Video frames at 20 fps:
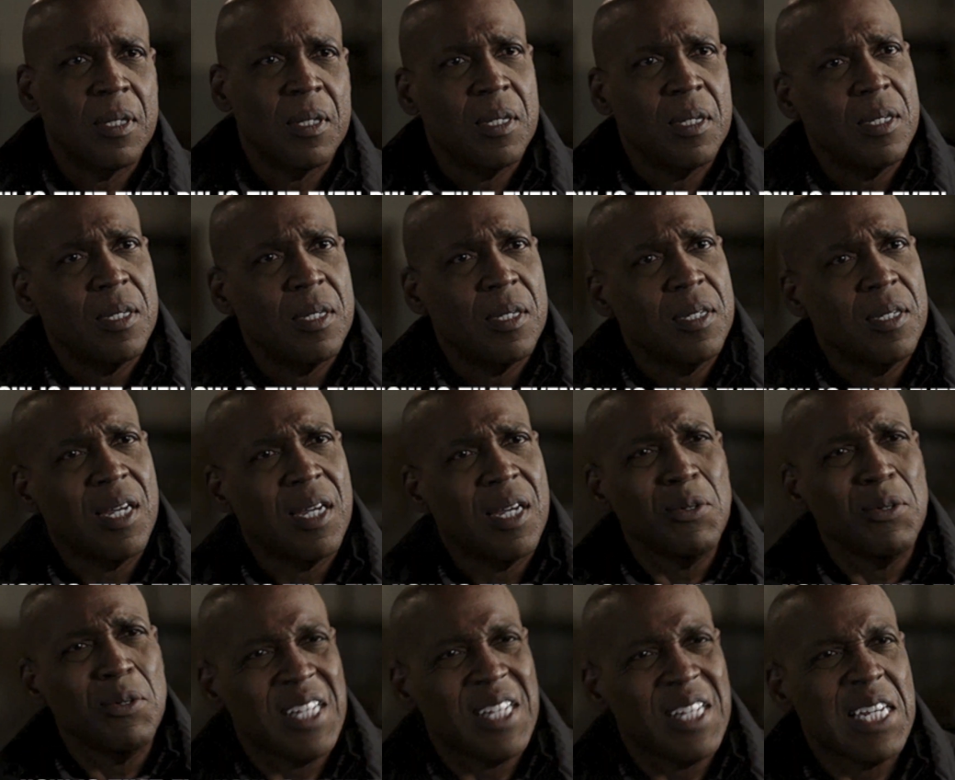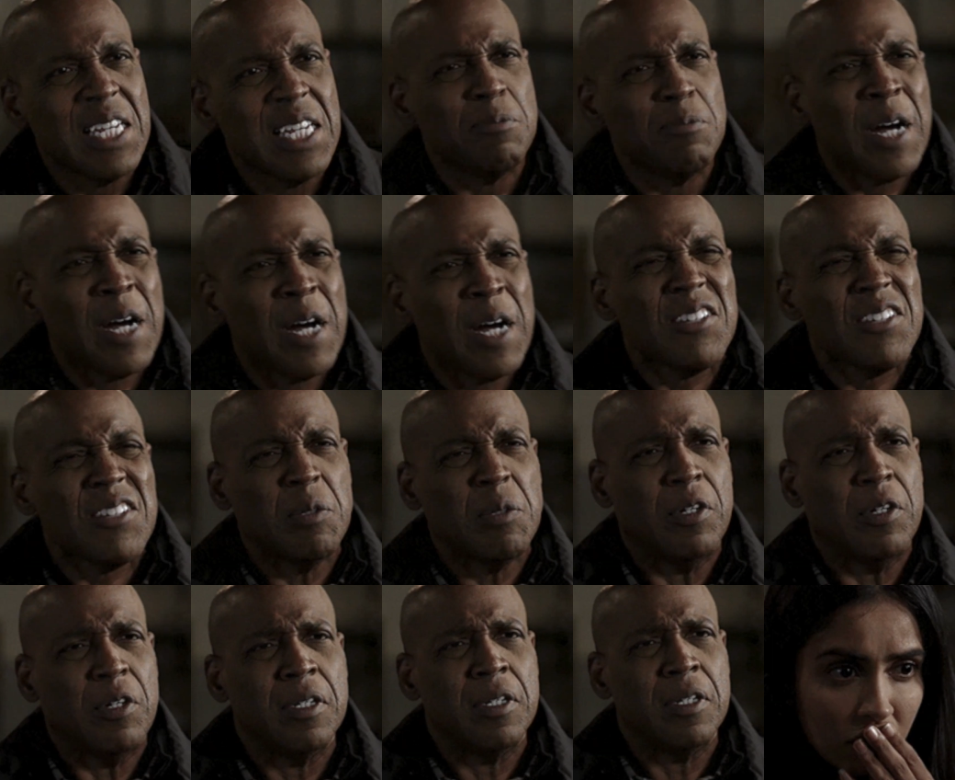I'm starting to wonder
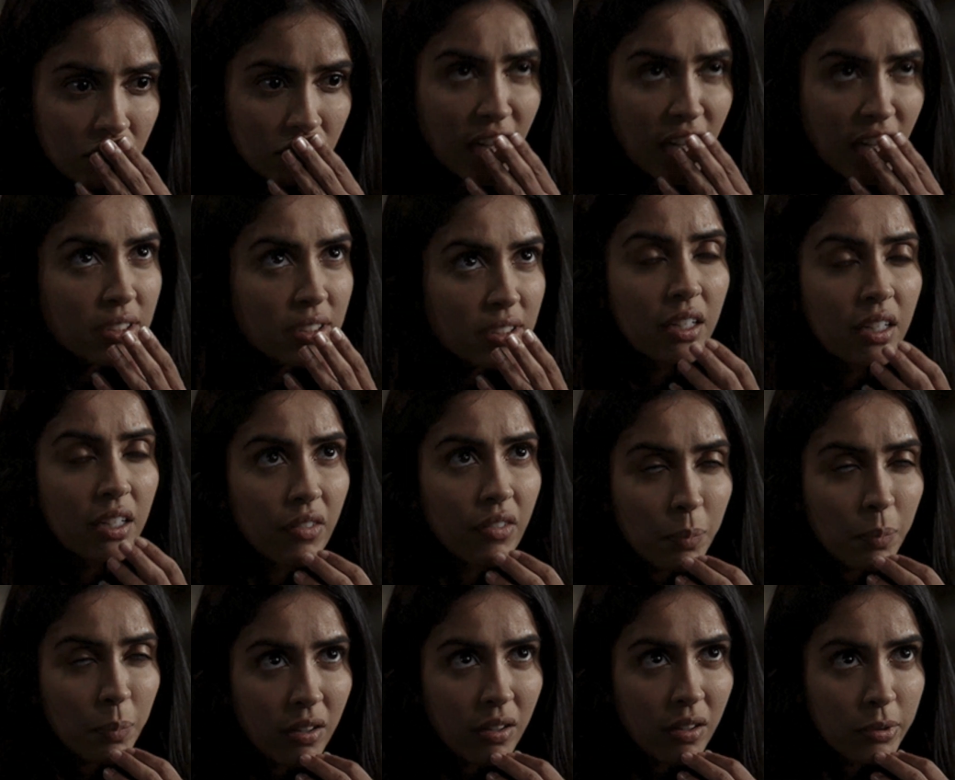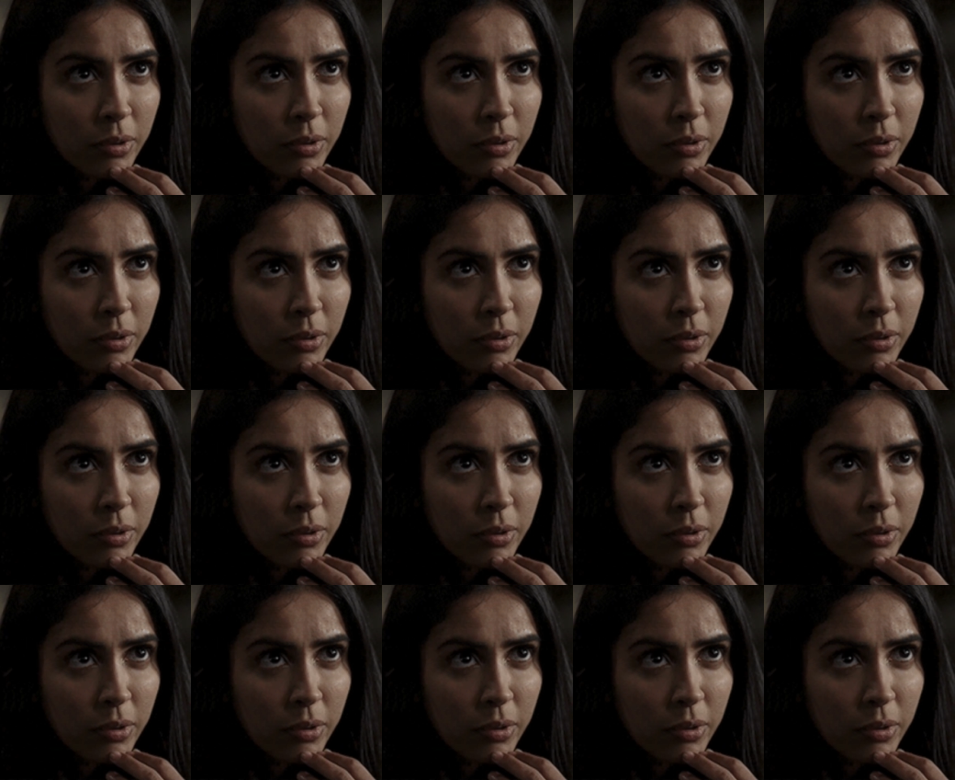if she ever will.